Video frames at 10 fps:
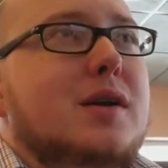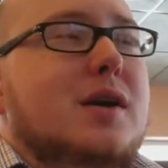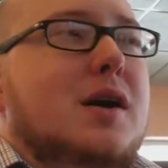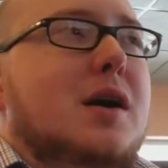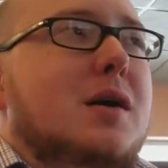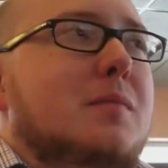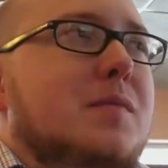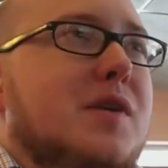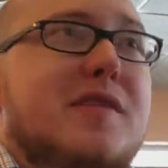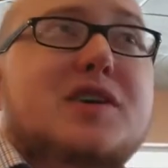
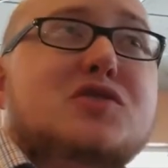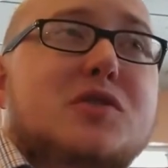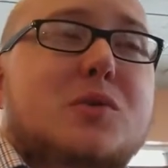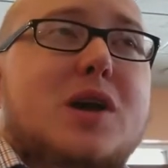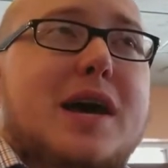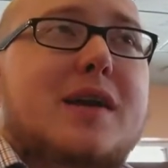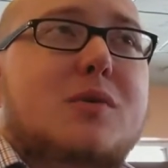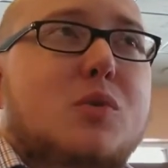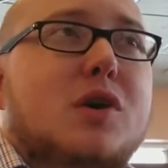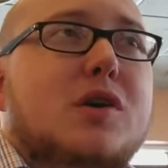Eventually, we're going to add
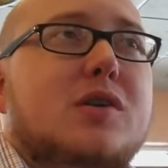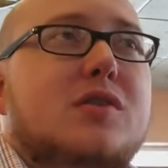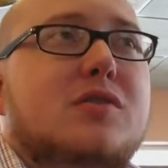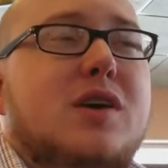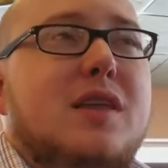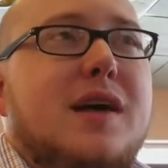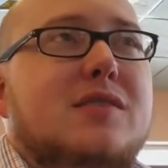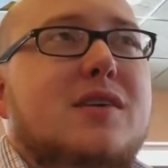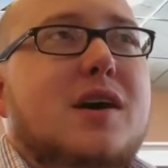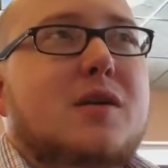in workers, and
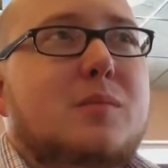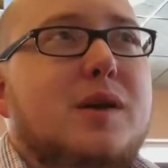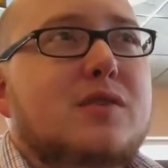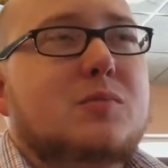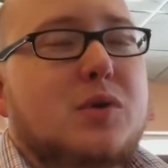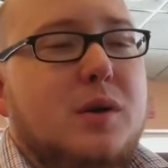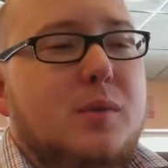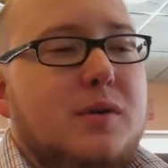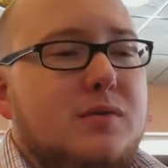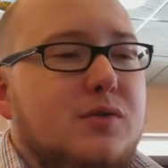that's not going to be as
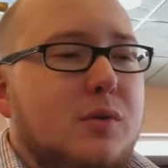prohibitive.